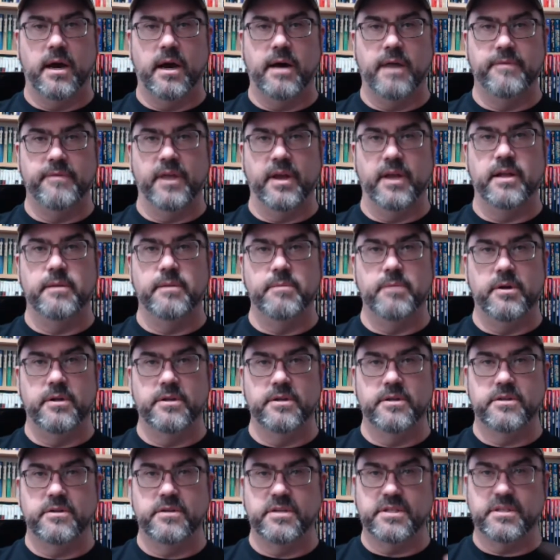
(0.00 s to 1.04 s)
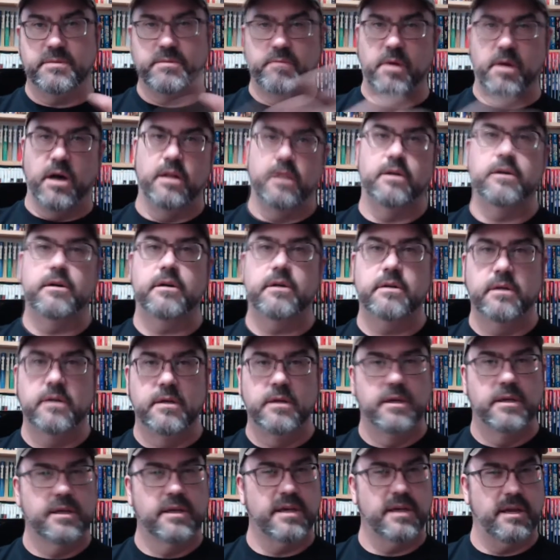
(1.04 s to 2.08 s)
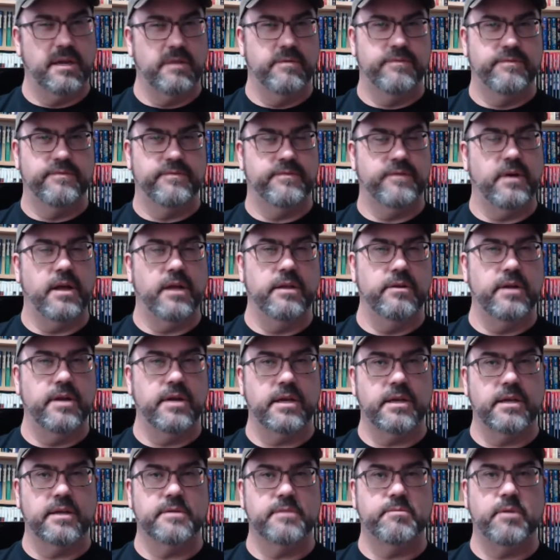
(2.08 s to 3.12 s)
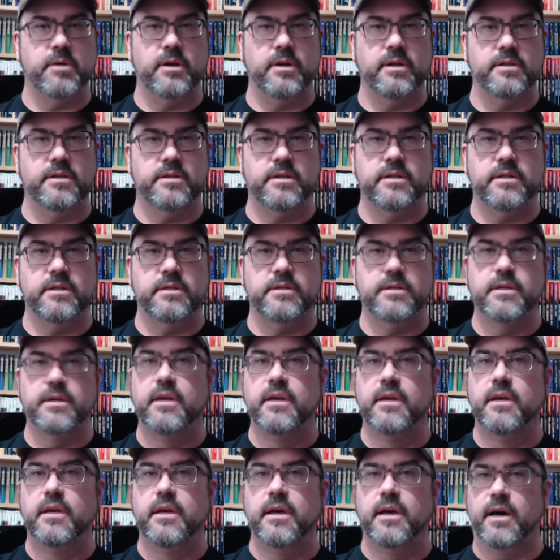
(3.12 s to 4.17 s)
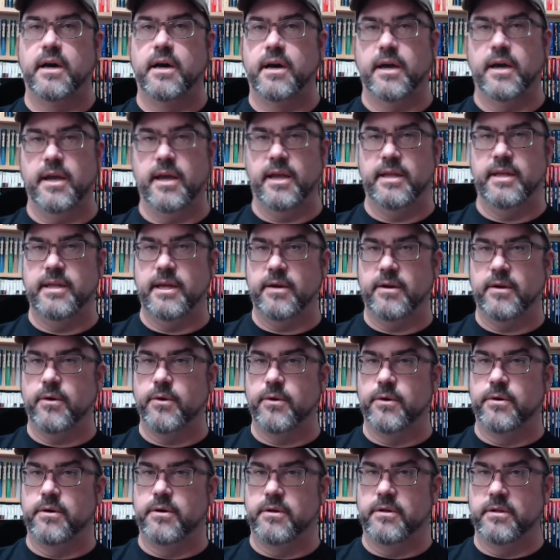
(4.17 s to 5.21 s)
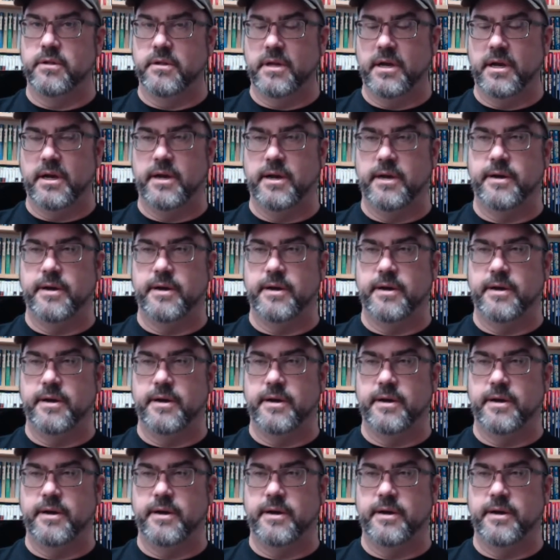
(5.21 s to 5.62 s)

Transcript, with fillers: available to smaller kind of holodeck experiences. And that whole